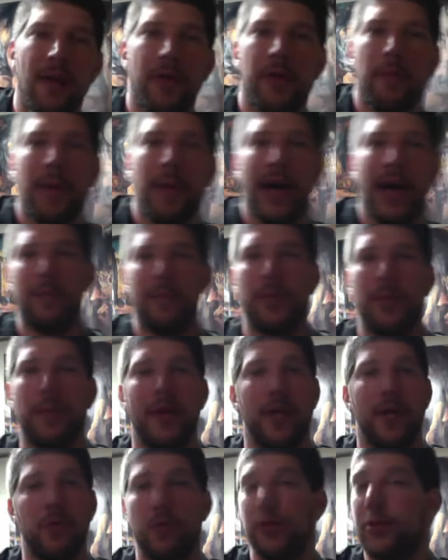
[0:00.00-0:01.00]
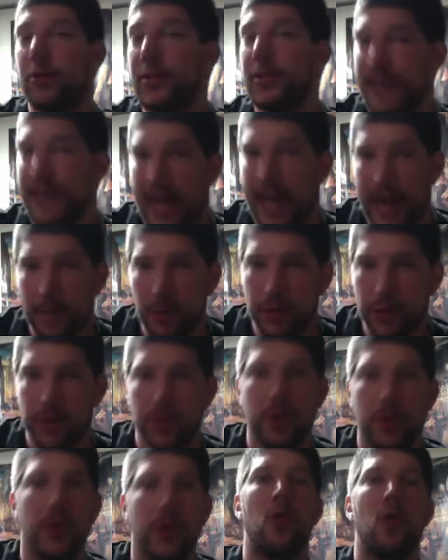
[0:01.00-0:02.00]
on the bottom of the page, whether it's
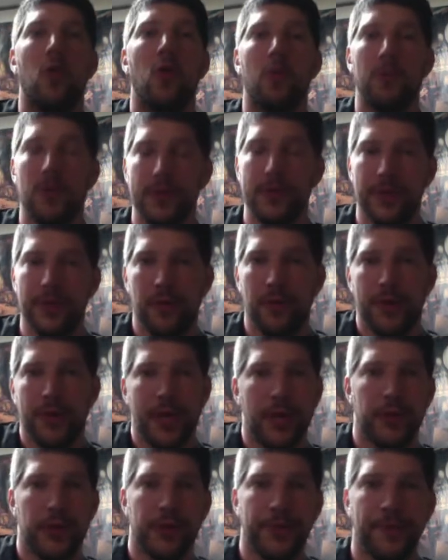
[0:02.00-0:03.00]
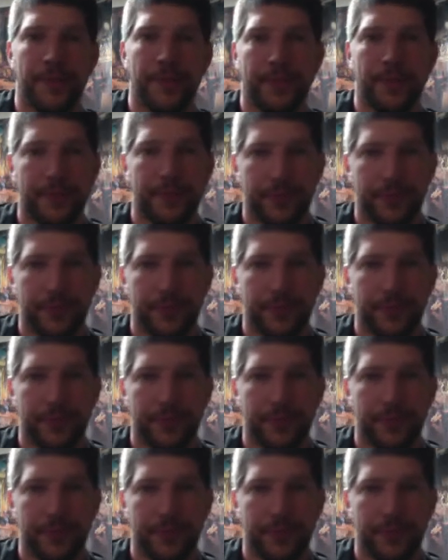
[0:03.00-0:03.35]
tablature or music notation.